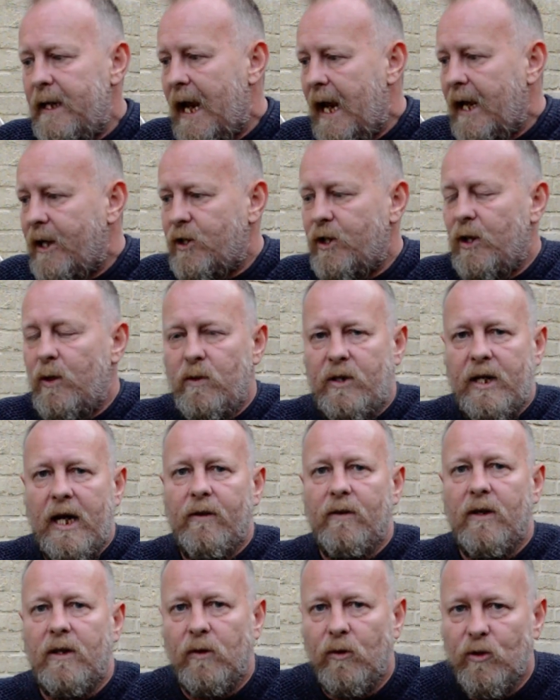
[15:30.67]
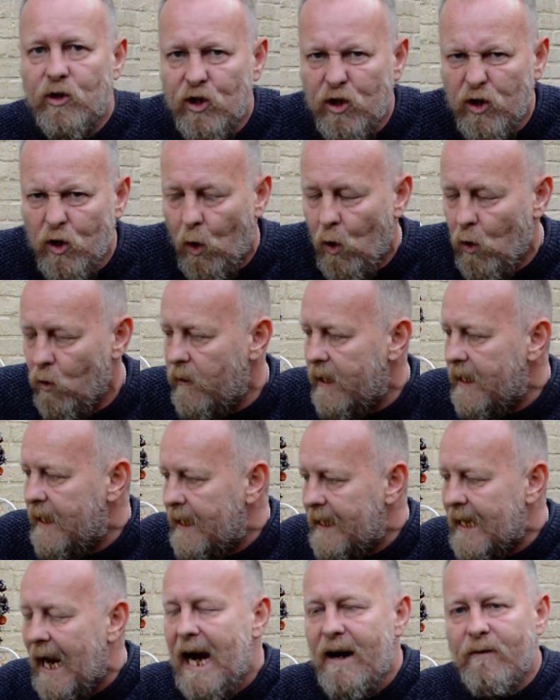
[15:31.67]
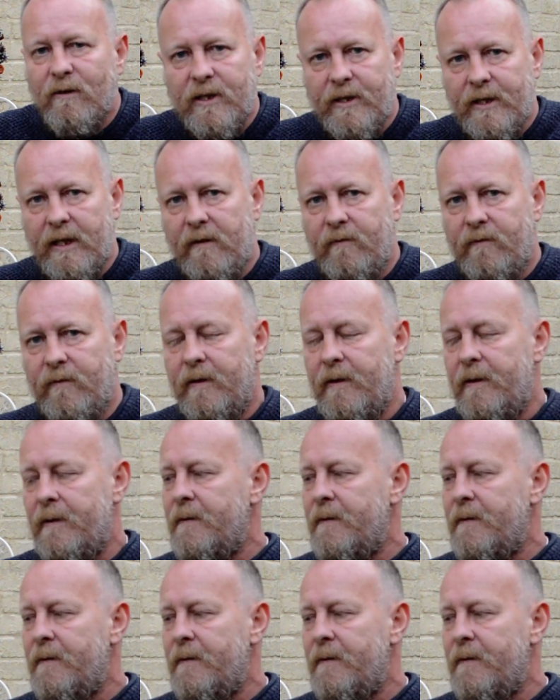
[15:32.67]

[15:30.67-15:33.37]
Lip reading: exoterical story, the narrative.